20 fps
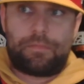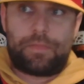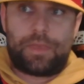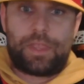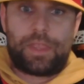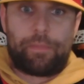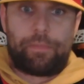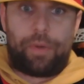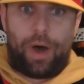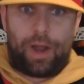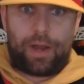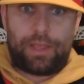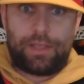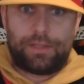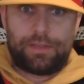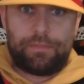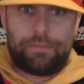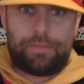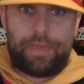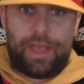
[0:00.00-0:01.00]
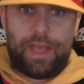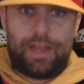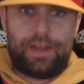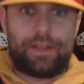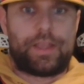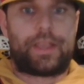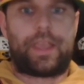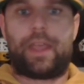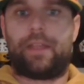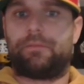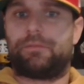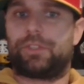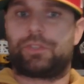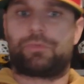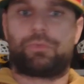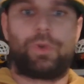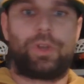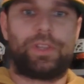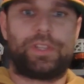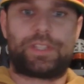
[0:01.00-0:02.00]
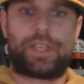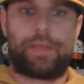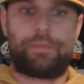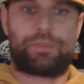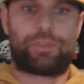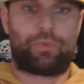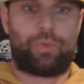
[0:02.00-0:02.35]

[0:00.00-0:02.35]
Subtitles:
in the body isn't bad. Again, just wearing the same